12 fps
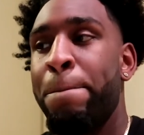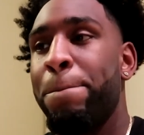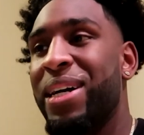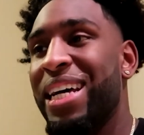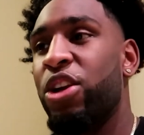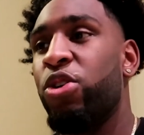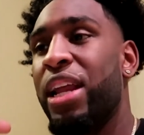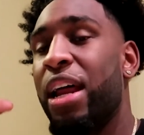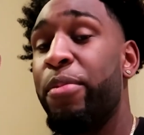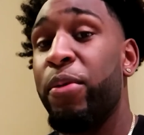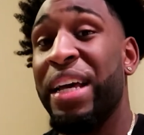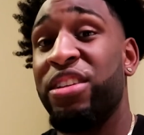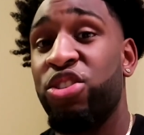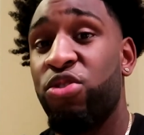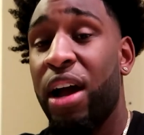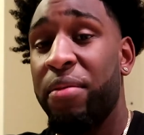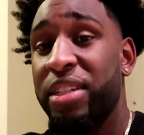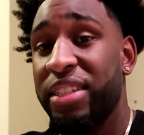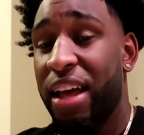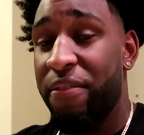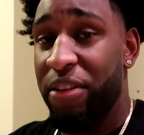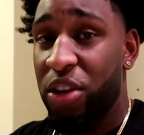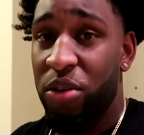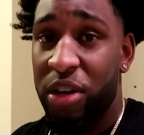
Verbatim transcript: Because I know a lot of people have subscribed since that video